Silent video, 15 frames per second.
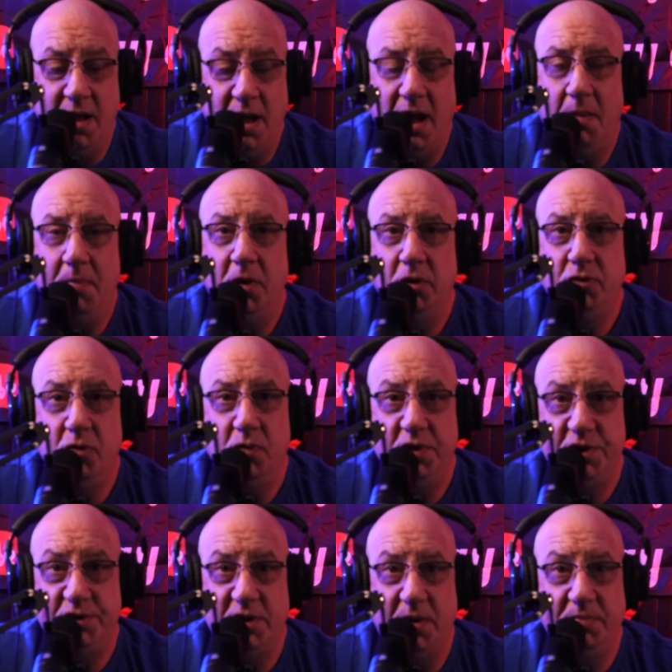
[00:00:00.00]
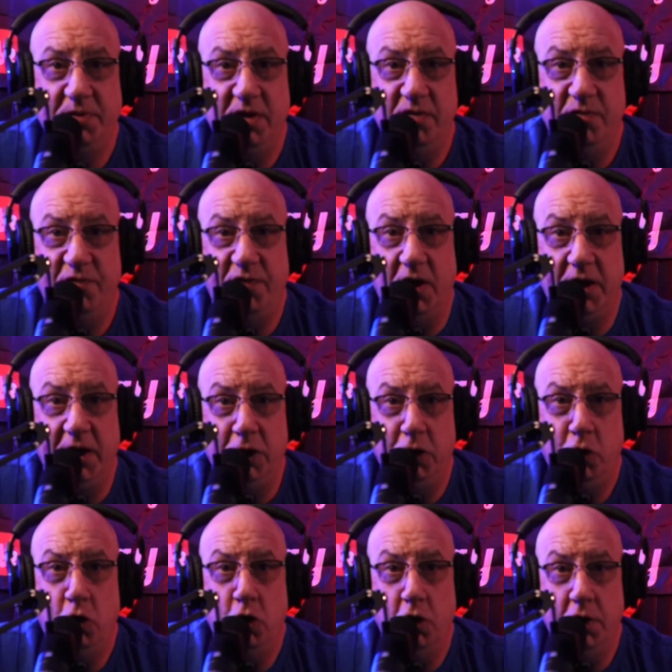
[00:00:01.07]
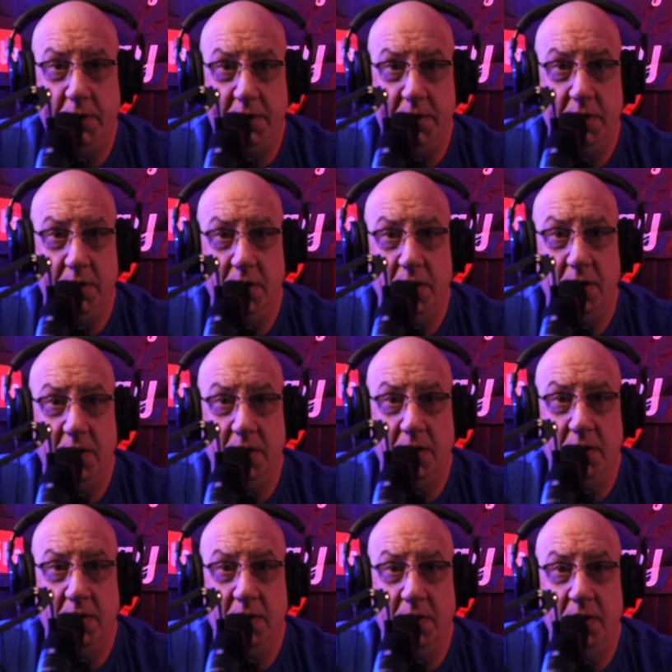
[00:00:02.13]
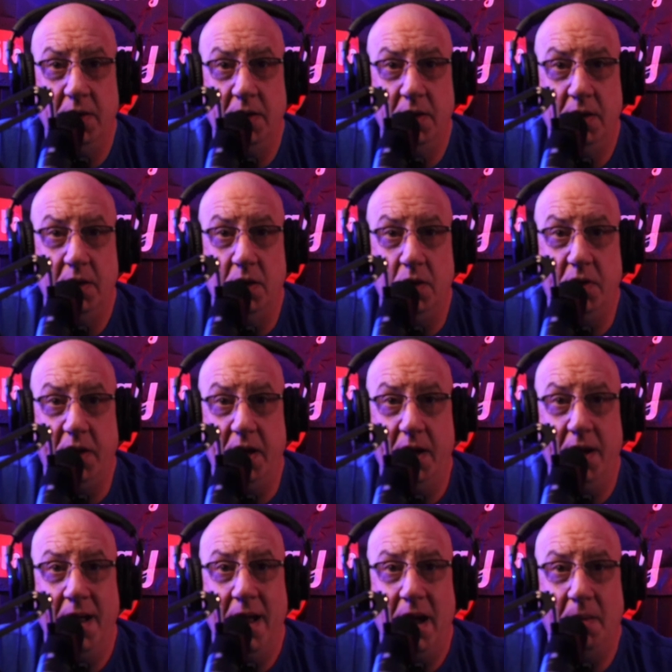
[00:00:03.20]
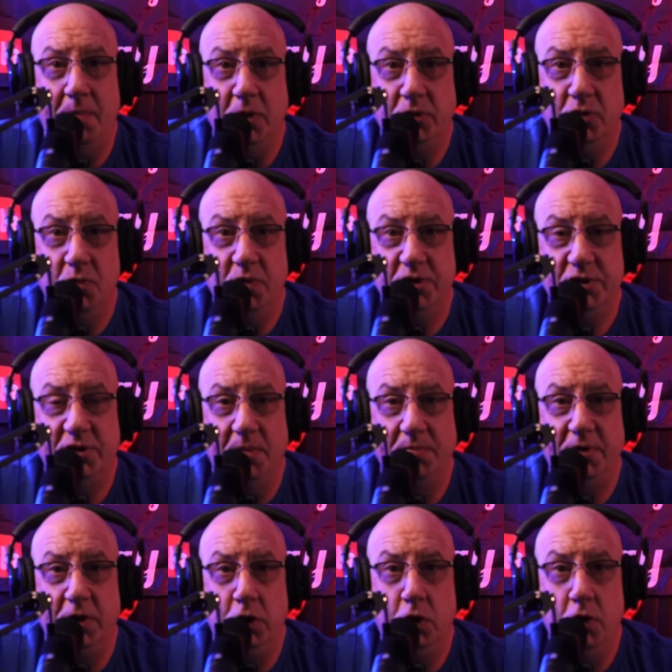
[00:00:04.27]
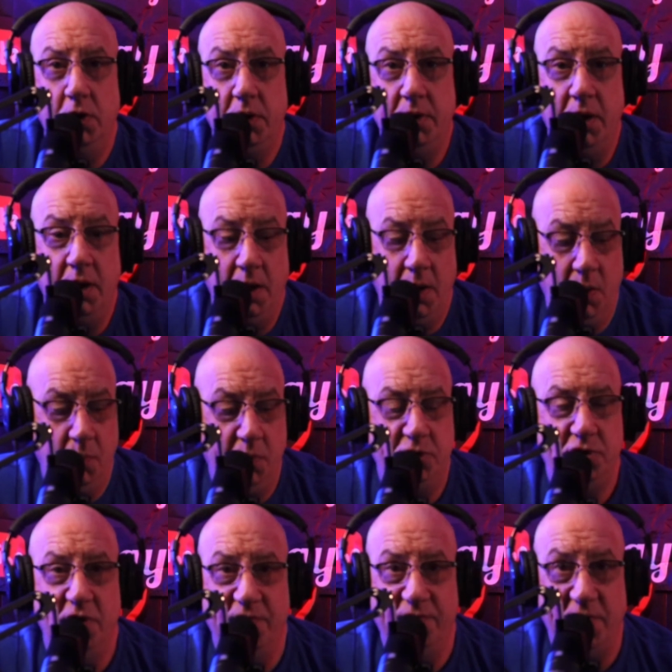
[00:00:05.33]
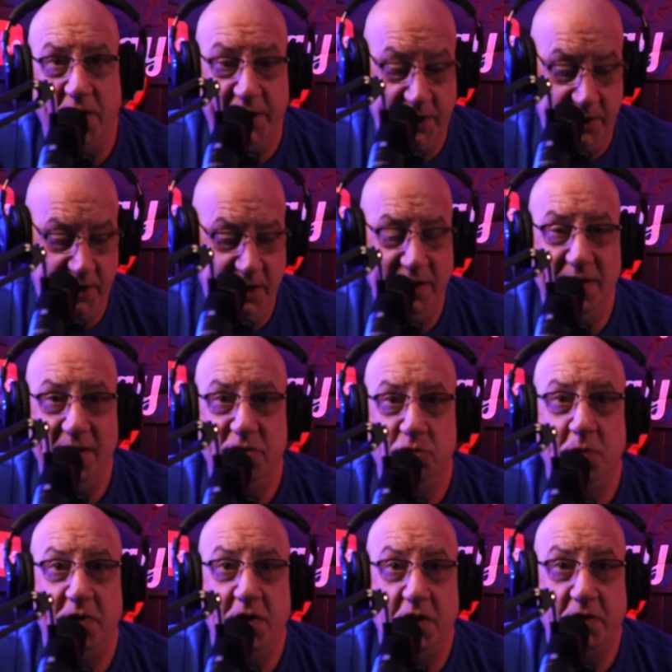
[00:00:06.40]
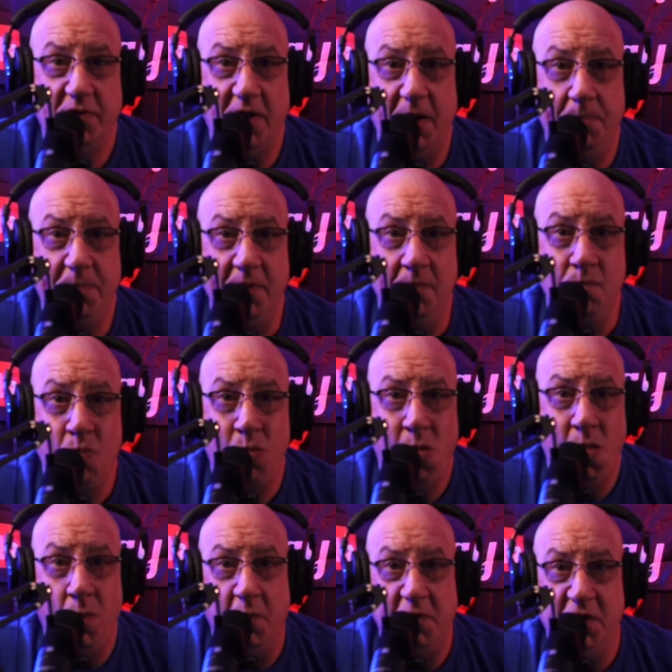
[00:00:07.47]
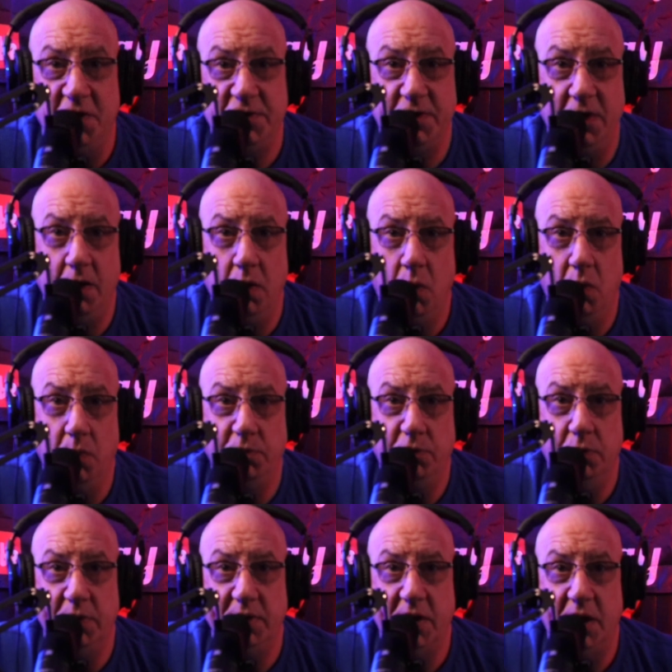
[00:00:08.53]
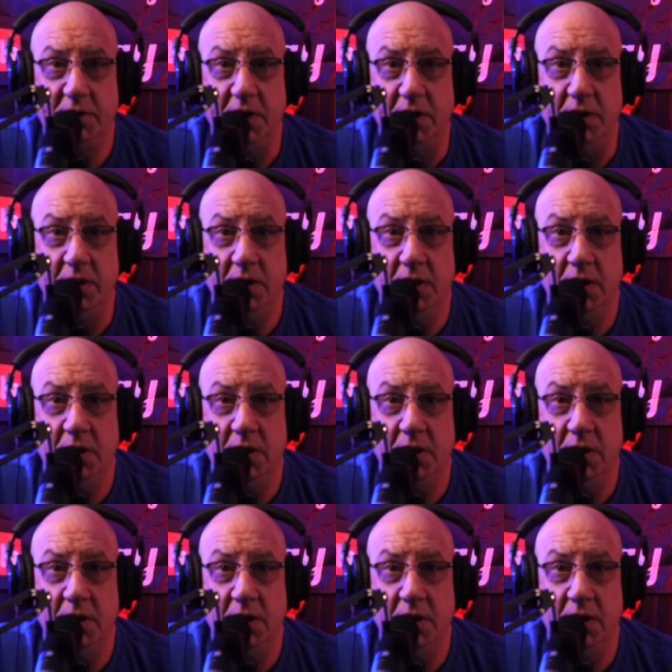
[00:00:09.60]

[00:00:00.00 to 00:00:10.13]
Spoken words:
How about doing something fucking good? Okay? How about doing something good with your fucking keys when you're typing, when you're sitting home doing nothing?